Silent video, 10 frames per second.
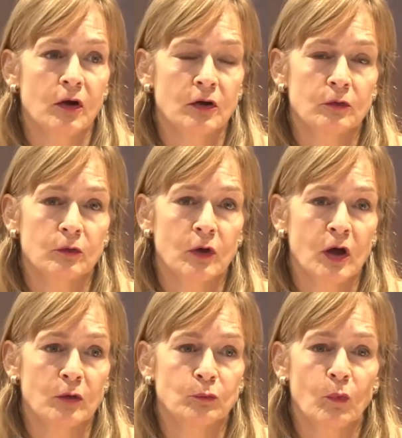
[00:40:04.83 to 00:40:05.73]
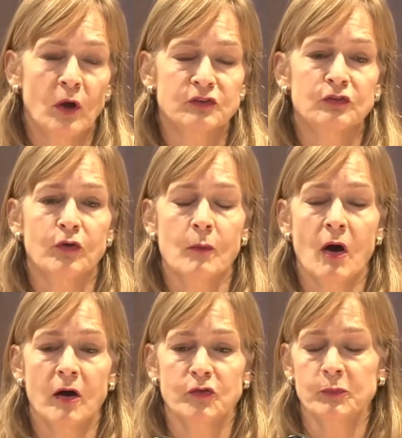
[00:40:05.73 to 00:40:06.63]
are watching from a
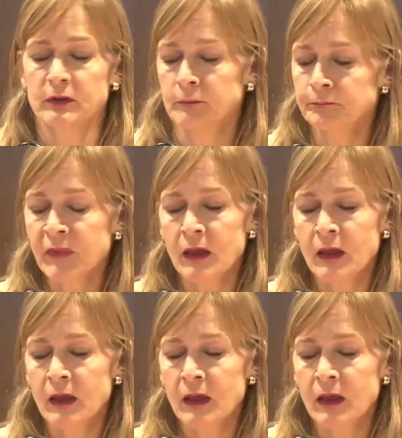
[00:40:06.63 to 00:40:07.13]
hospital.